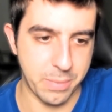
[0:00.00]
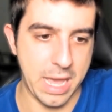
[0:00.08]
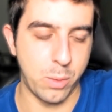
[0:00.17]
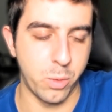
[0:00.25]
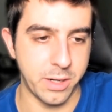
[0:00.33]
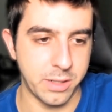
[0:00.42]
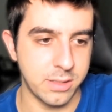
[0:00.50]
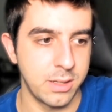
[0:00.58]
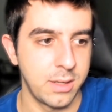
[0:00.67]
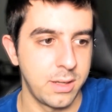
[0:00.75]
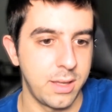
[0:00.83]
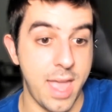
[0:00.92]
I worked
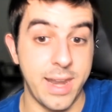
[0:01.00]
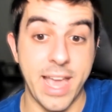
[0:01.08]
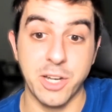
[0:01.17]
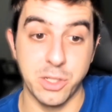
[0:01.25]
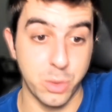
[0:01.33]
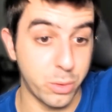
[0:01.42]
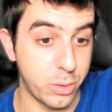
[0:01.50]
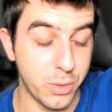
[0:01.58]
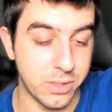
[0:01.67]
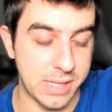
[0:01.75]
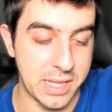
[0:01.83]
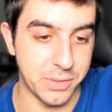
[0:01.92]
in actually door-to-door
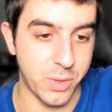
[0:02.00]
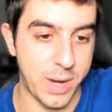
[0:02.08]
sales.